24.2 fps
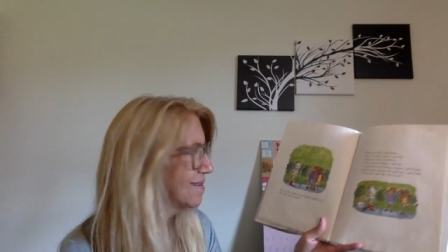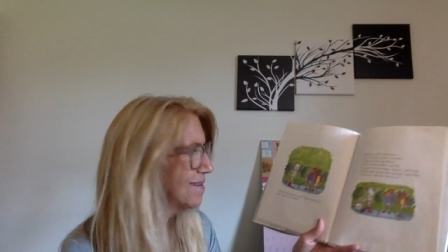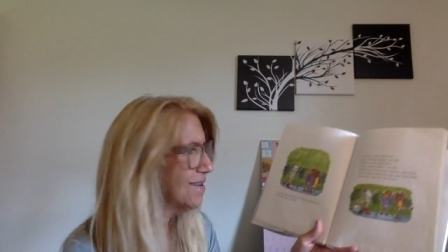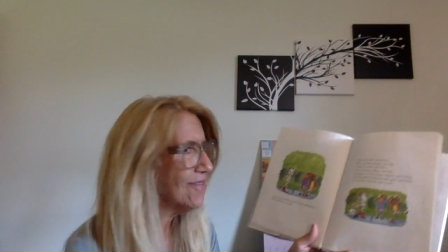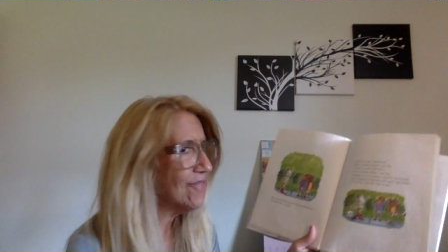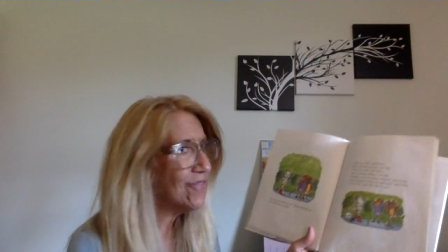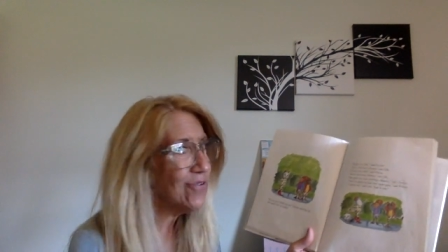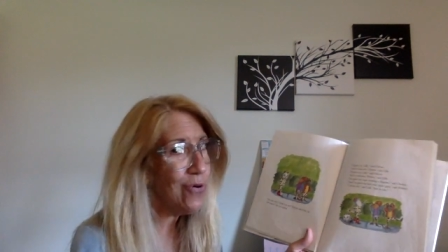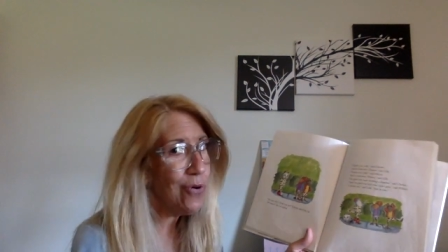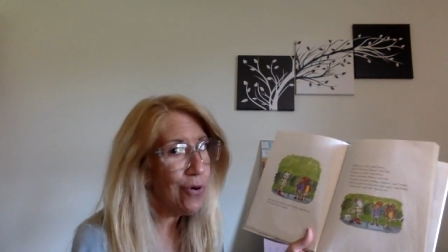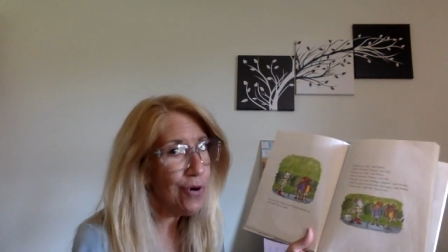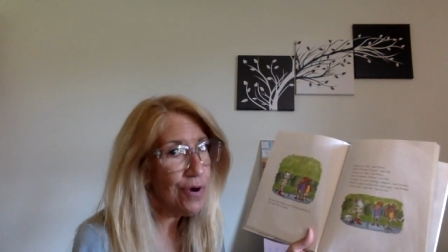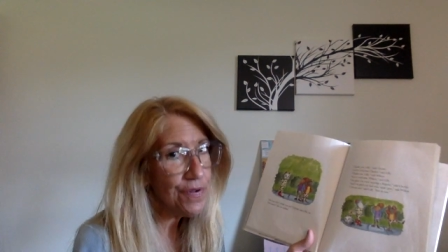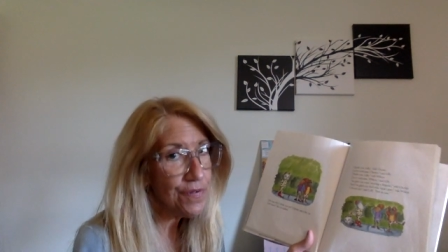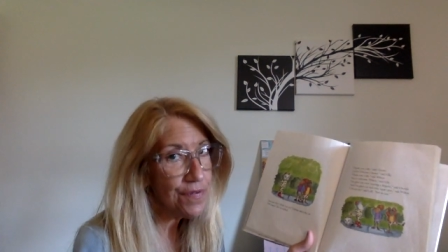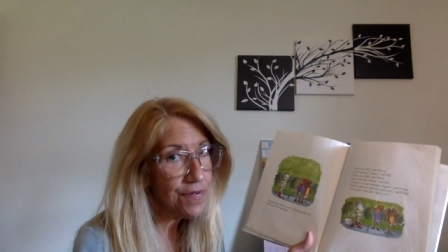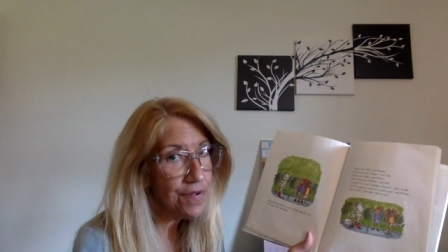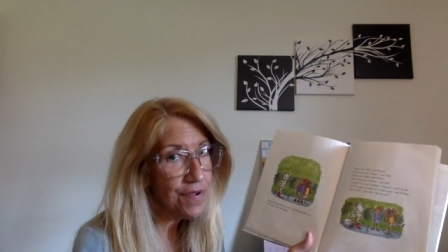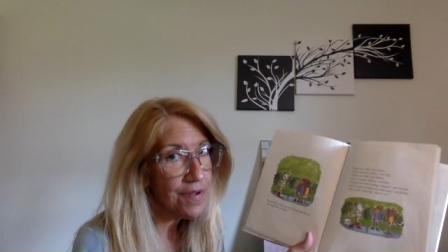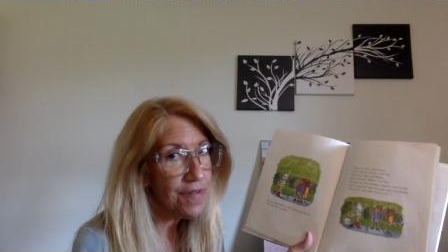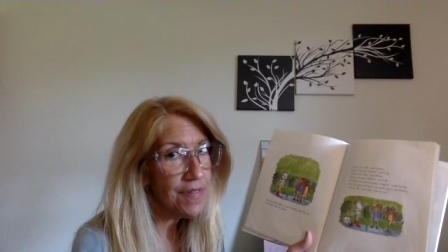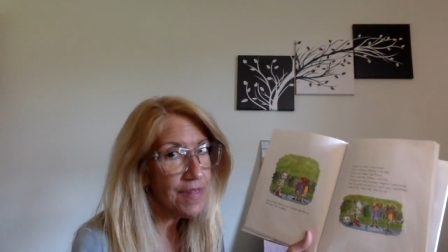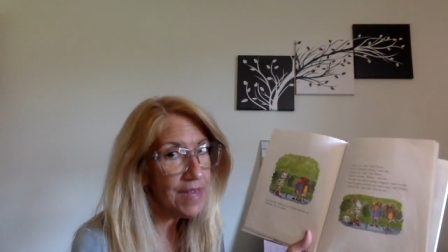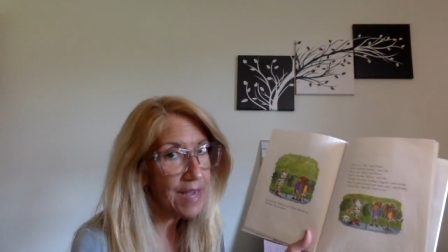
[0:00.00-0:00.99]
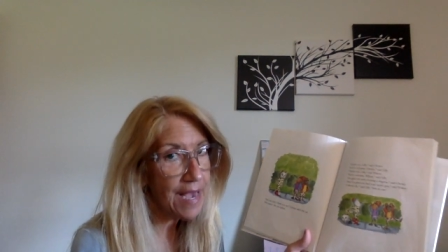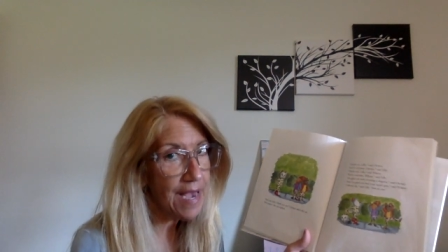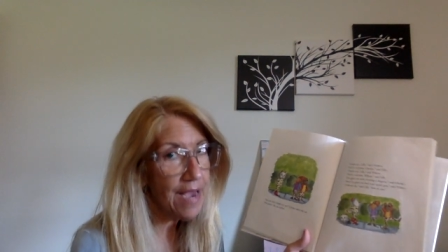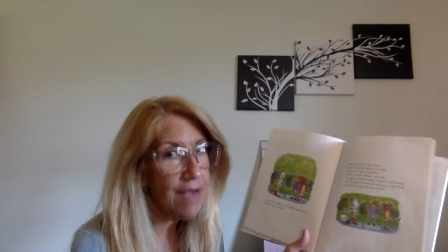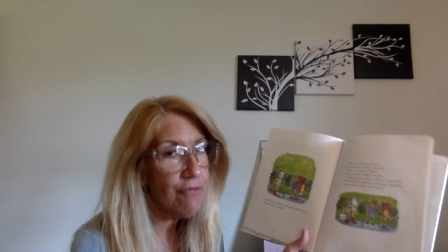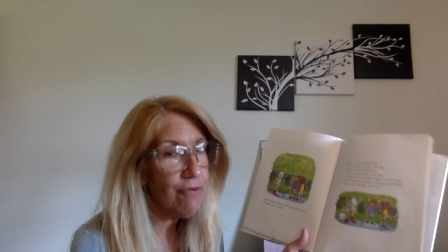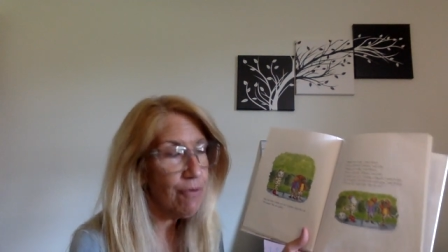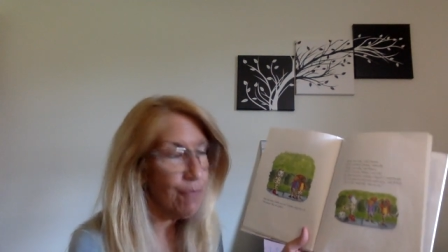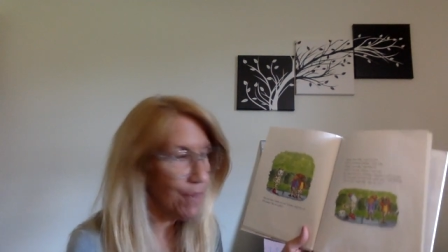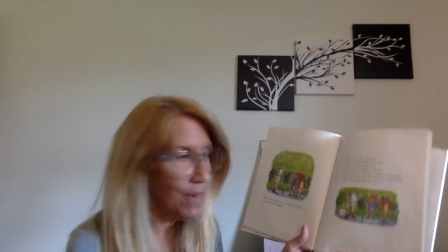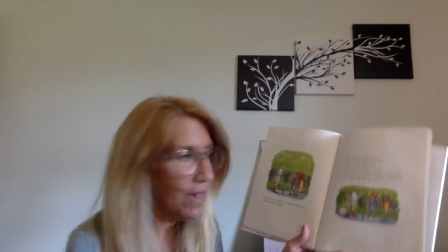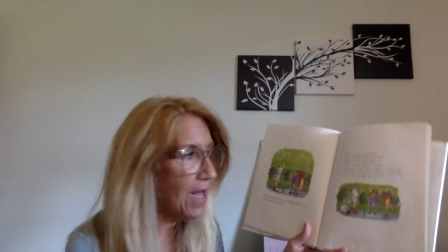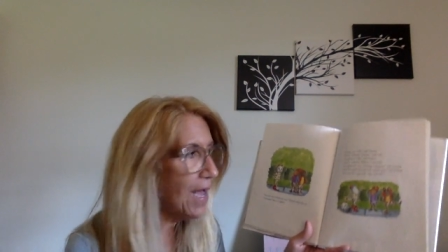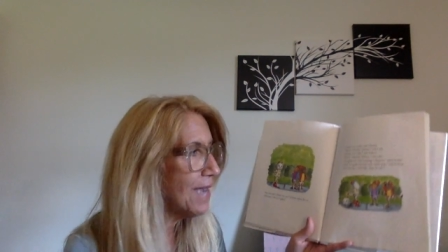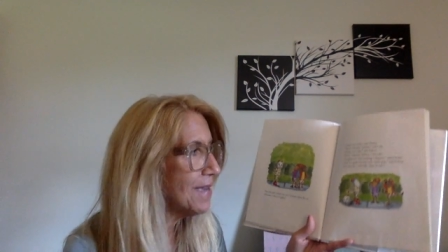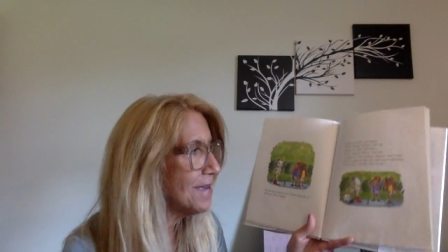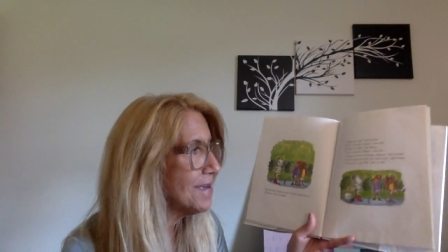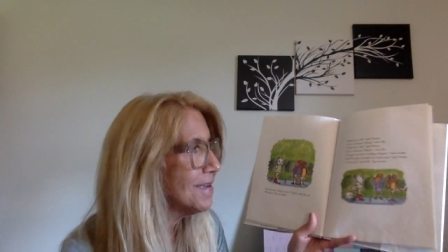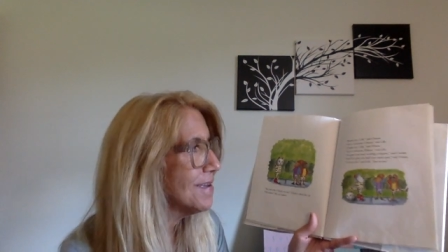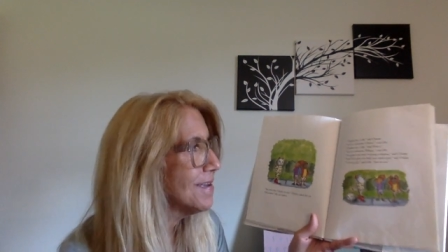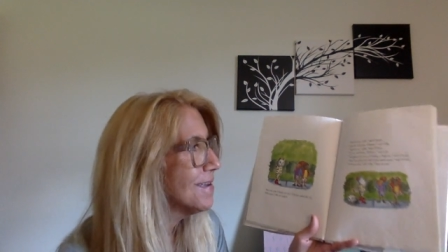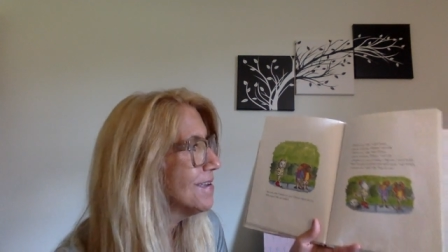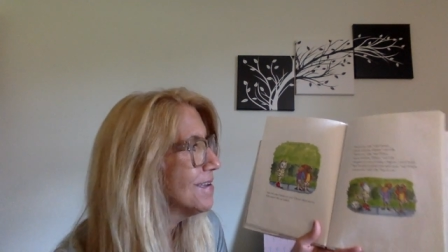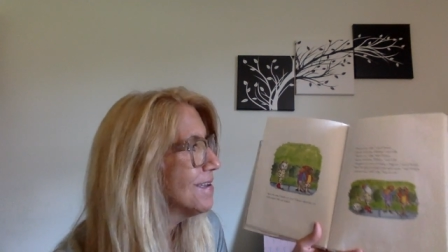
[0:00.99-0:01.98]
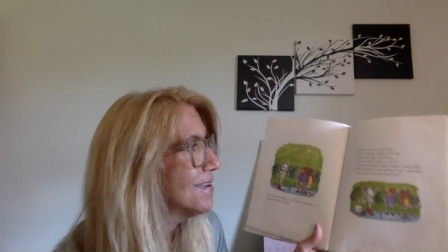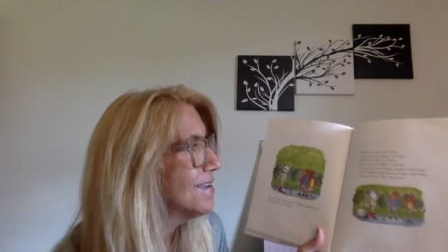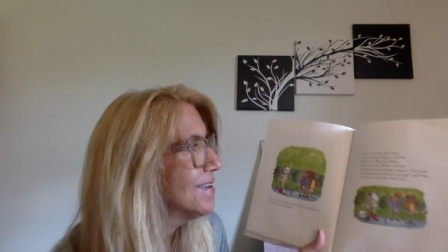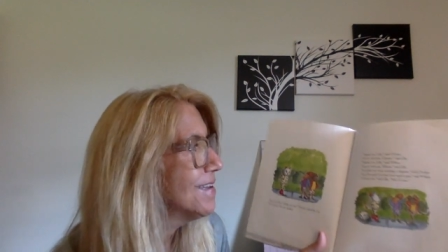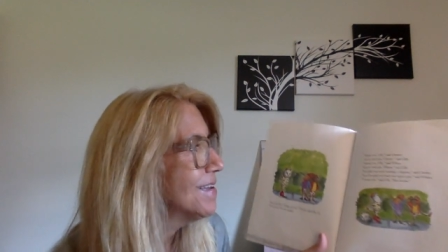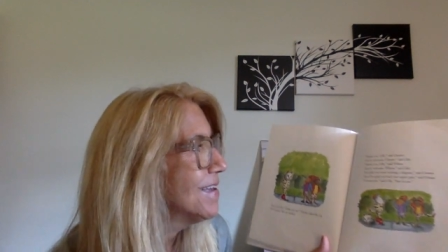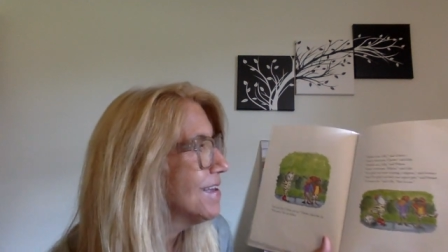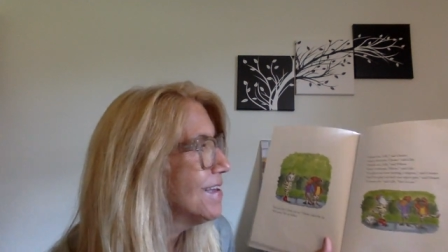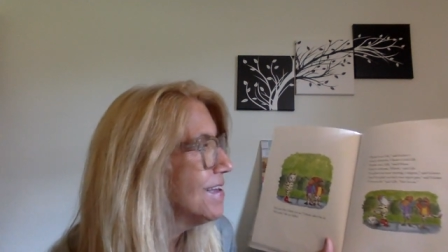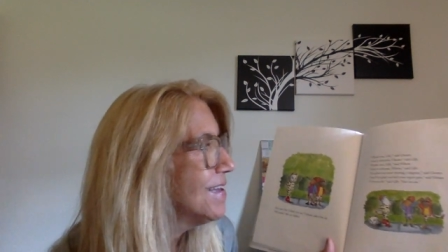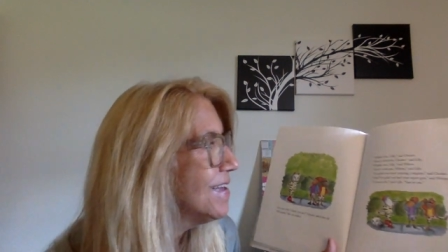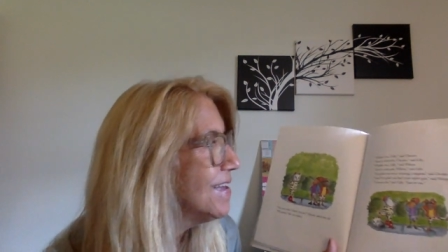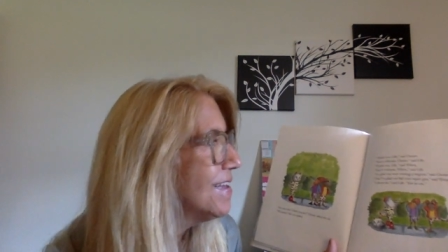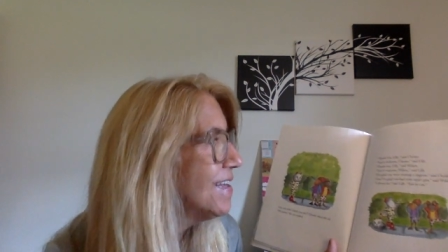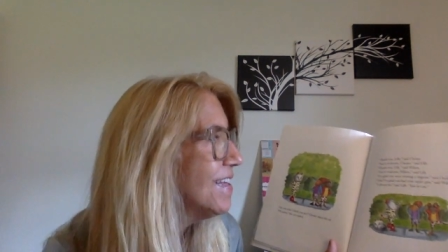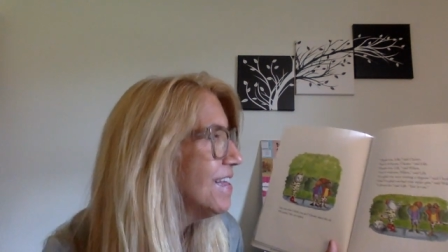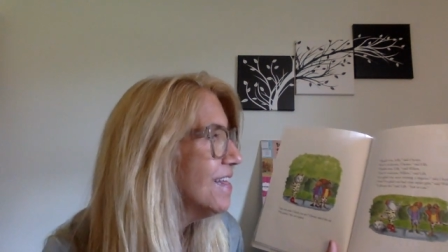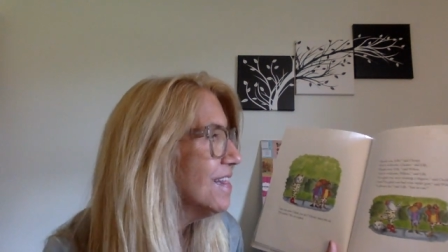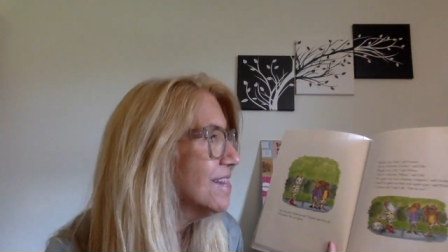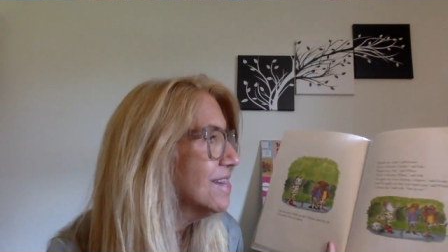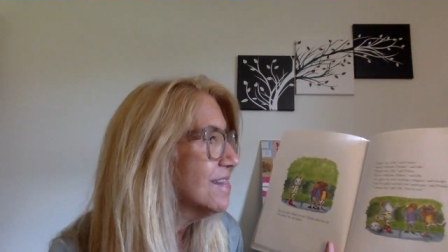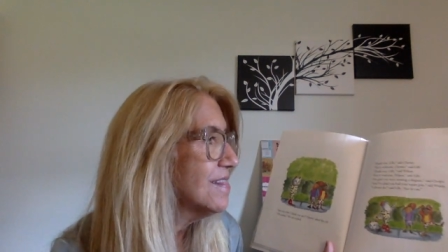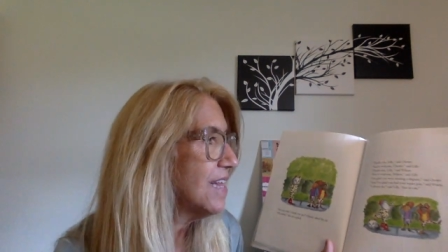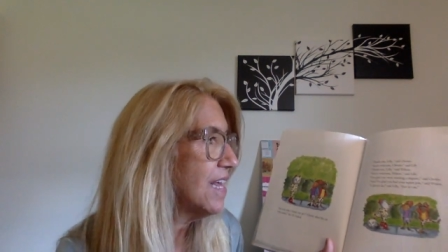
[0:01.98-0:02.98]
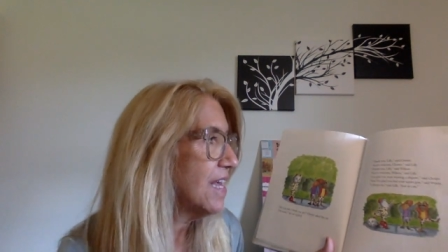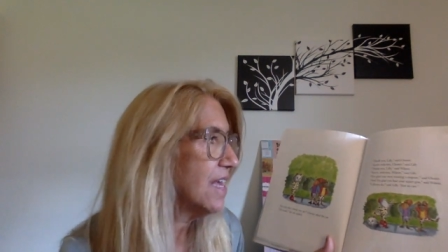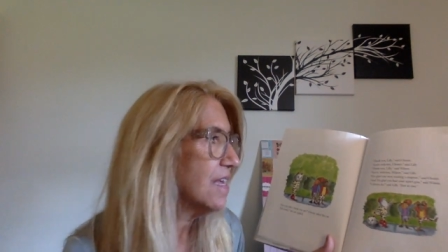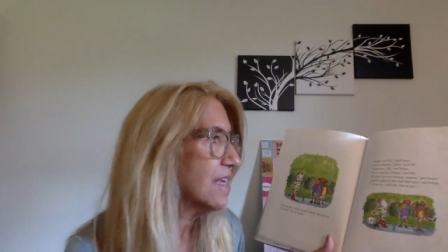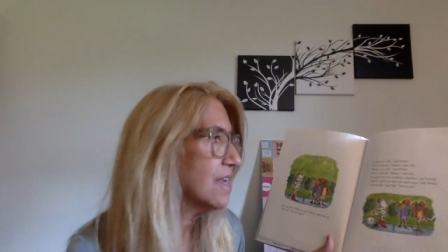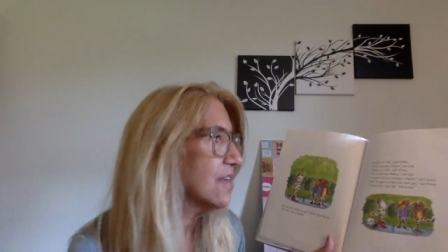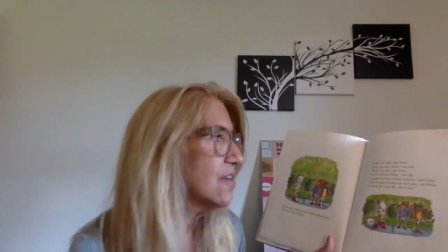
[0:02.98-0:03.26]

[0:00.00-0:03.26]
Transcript: Of course, the cat replied. Thank